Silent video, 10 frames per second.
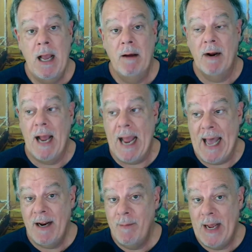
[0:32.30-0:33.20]
what I
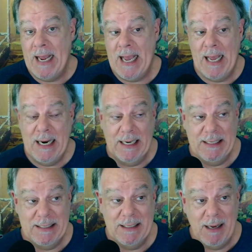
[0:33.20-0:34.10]
had in my head
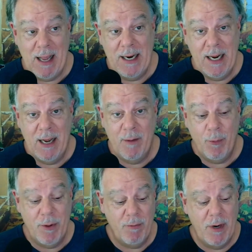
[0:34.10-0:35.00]
isn't lining up
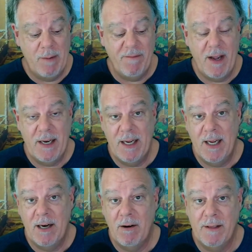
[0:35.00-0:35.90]
with what I'm finding
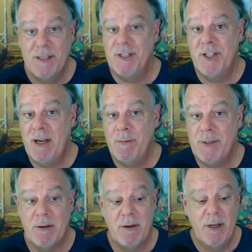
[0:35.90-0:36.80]
here on these chips.
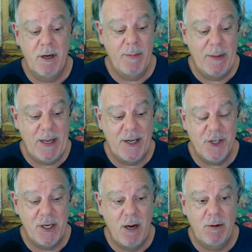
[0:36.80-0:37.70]
Or, maybe I
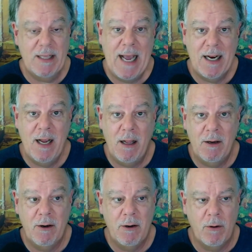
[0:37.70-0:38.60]
should go with that
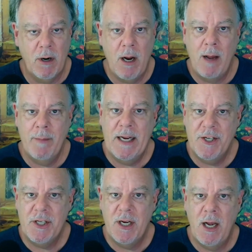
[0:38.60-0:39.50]
color or a
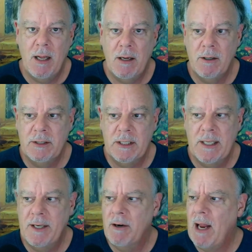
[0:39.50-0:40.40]
combination of colors. And
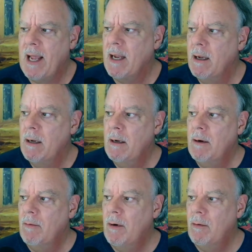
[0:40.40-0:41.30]
then you're like,
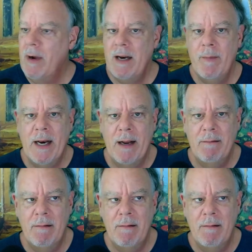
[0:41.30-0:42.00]
well, wait a minute.